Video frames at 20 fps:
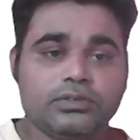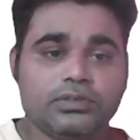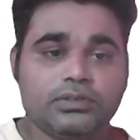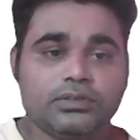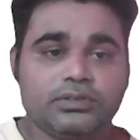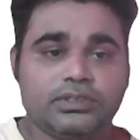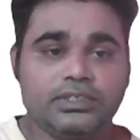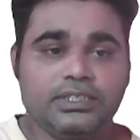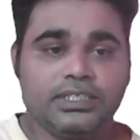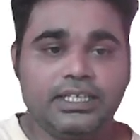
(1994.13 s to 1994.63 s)

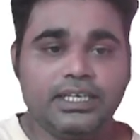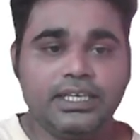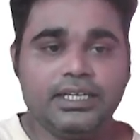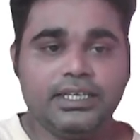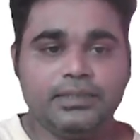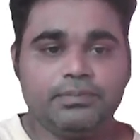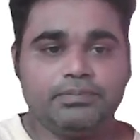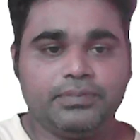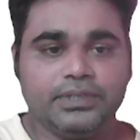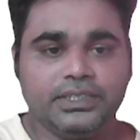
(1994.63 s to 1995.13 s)

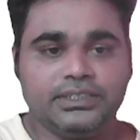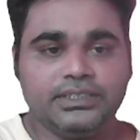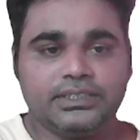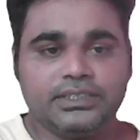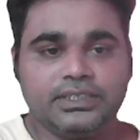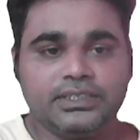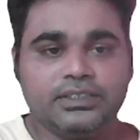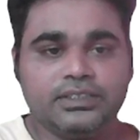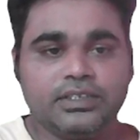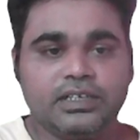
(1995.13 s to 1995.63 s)
DNA present
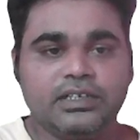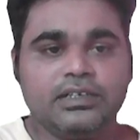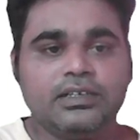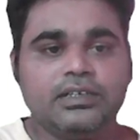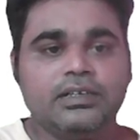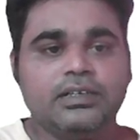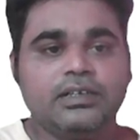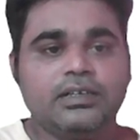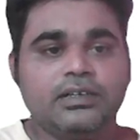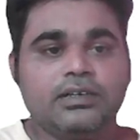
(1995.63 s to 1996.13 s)
in the
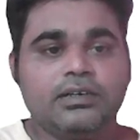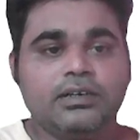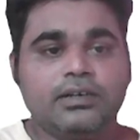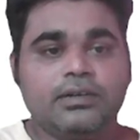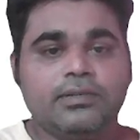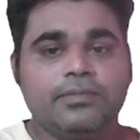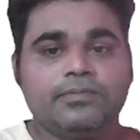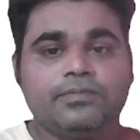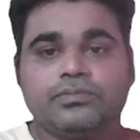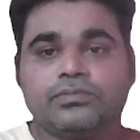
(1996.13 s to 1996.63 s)

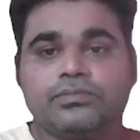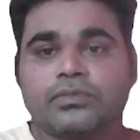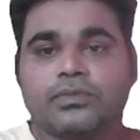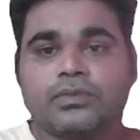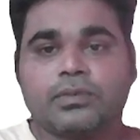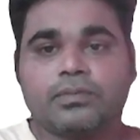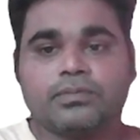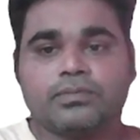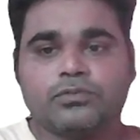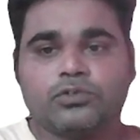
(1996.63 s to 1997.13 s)

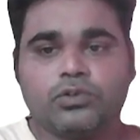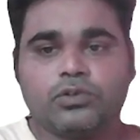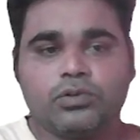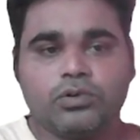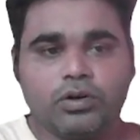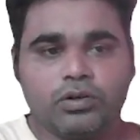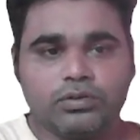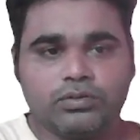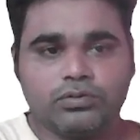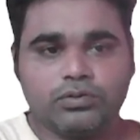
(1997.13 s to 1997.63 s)

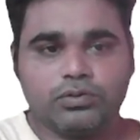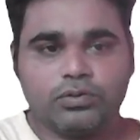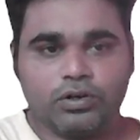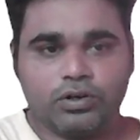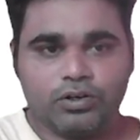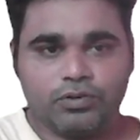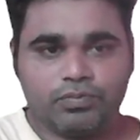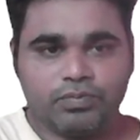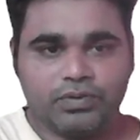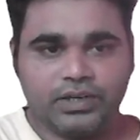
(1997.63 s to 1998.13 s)

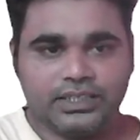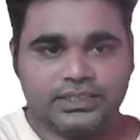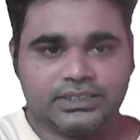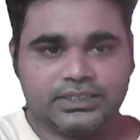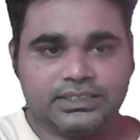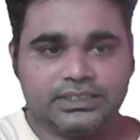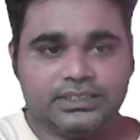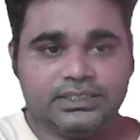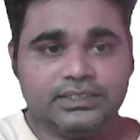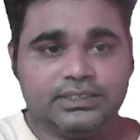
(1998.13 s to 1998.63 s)
chloroplast
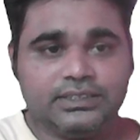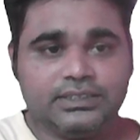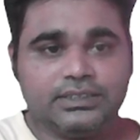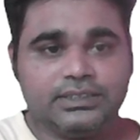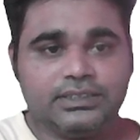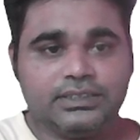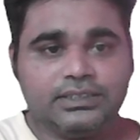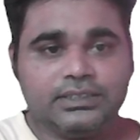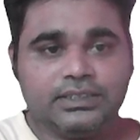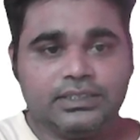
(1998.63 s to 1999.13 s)
is
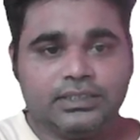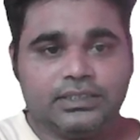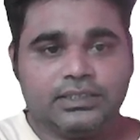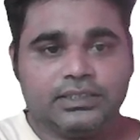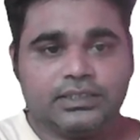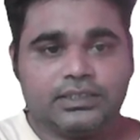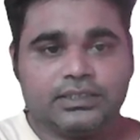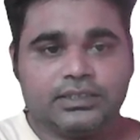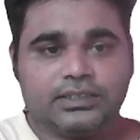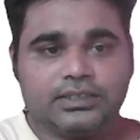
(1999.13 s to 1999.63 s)

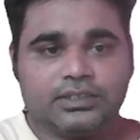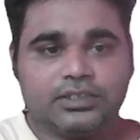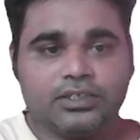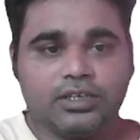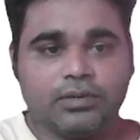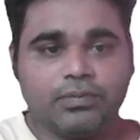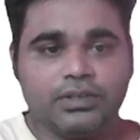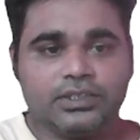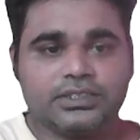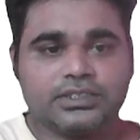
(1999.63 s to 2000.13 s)

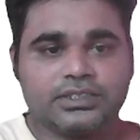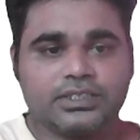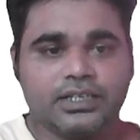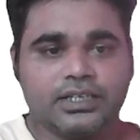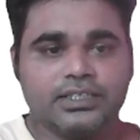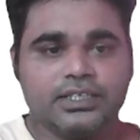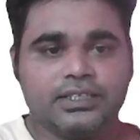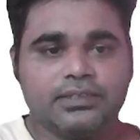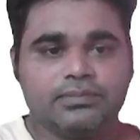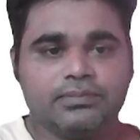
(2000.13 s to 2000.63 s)
double
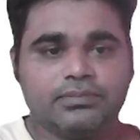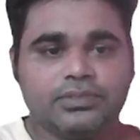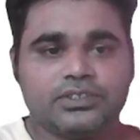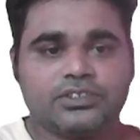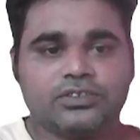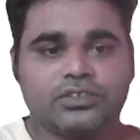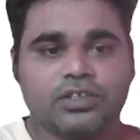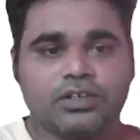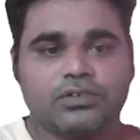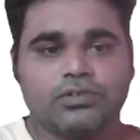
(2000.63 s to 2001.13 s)
stranded but
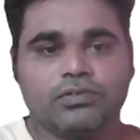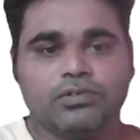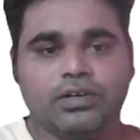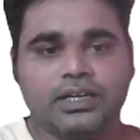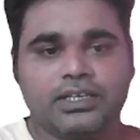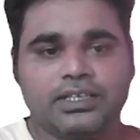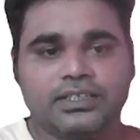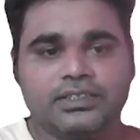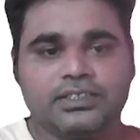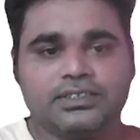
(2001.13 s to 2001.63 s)
circular
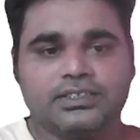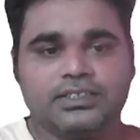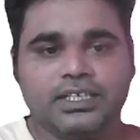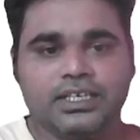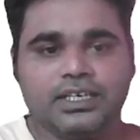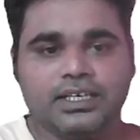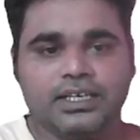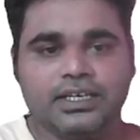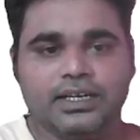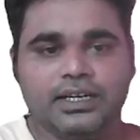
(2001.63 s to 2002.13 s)
and the
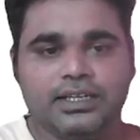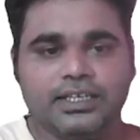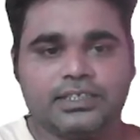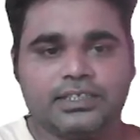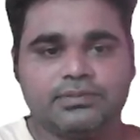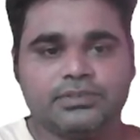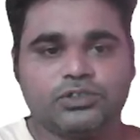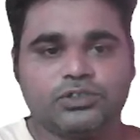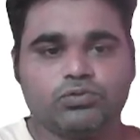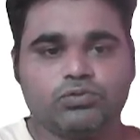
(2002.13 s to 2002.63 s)
single. That
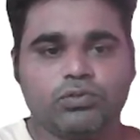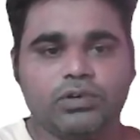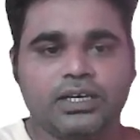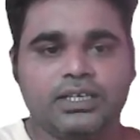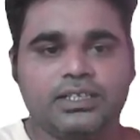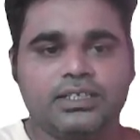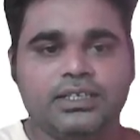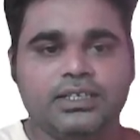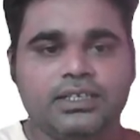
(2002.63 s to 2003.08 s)
means one